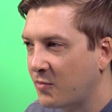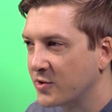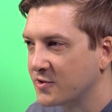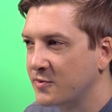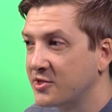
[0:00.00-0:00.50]

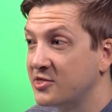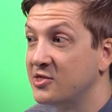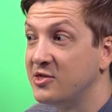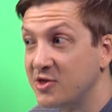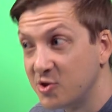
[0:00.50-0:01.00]
imports will
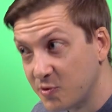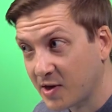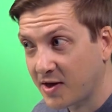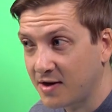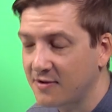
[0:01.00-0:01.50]
just
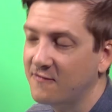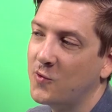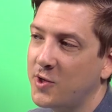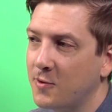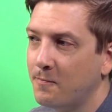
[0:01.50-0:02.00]
deduplicate it
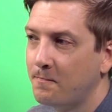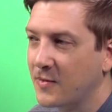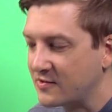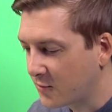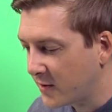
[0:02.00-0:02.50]
for you.
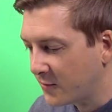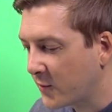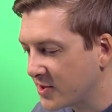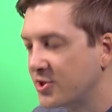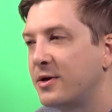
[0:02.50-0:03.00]
So great
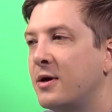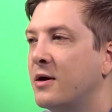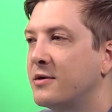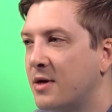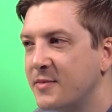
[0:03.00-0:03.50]
question,
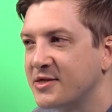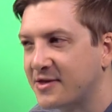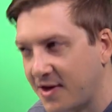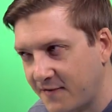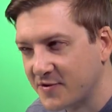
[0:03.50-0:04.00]
uh,
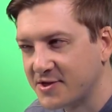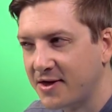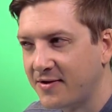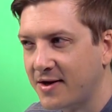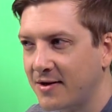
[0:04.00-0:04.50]
Thomas. Thank you for
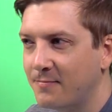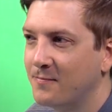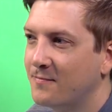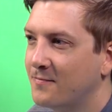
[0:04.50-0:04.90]
sending that in.